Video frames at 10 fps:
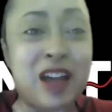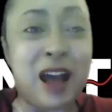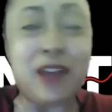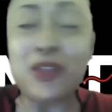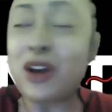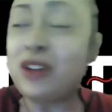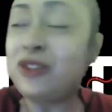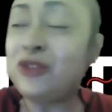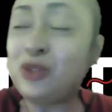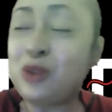i thought
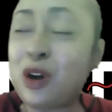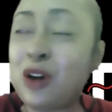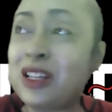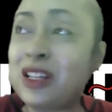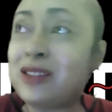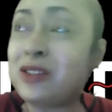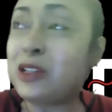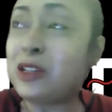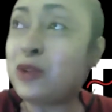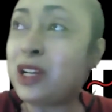of you all
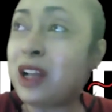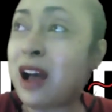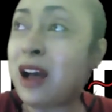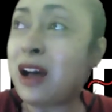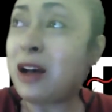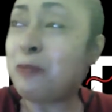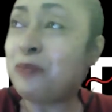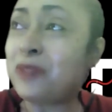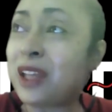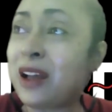instantly when
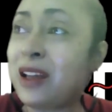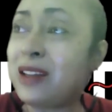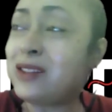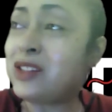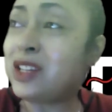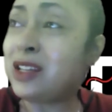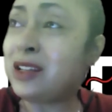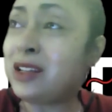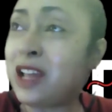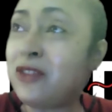um, i had
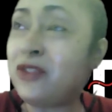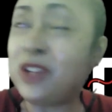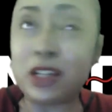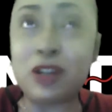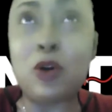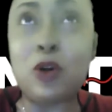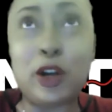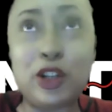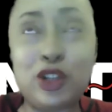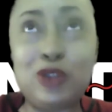seen a video
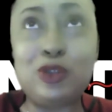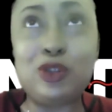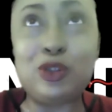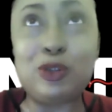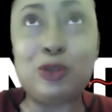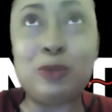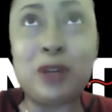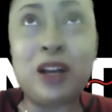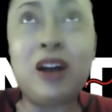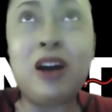on youtube
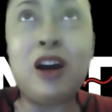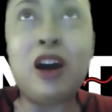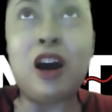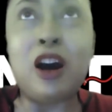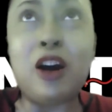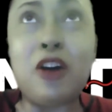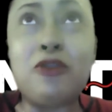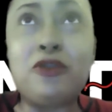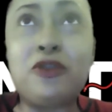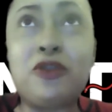
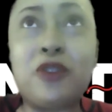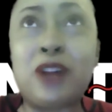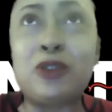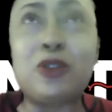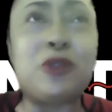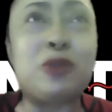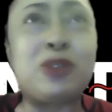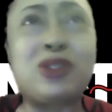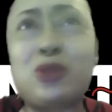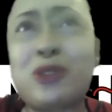of i don't know if it
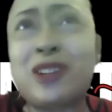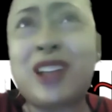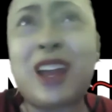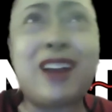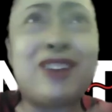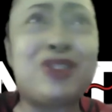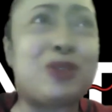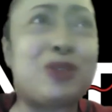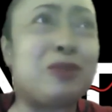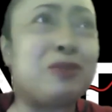was doordash
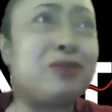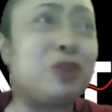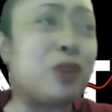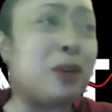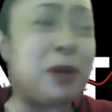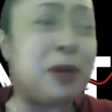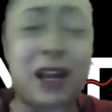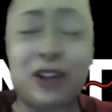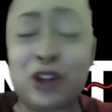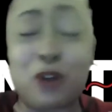or grubhub
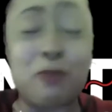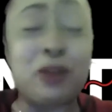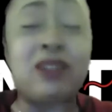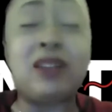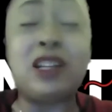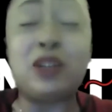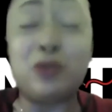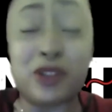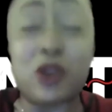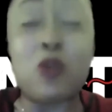i don't know but it
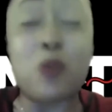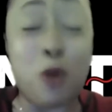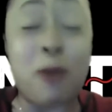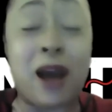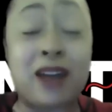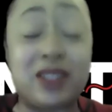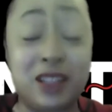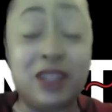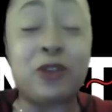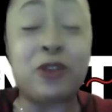was a robot
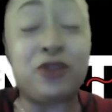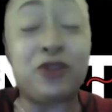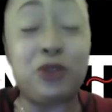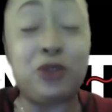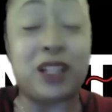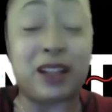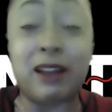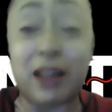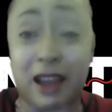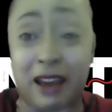delivering food in
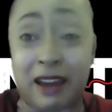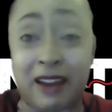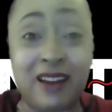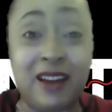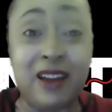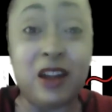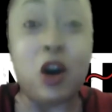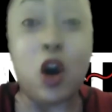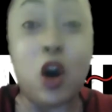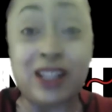la
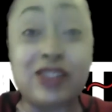on its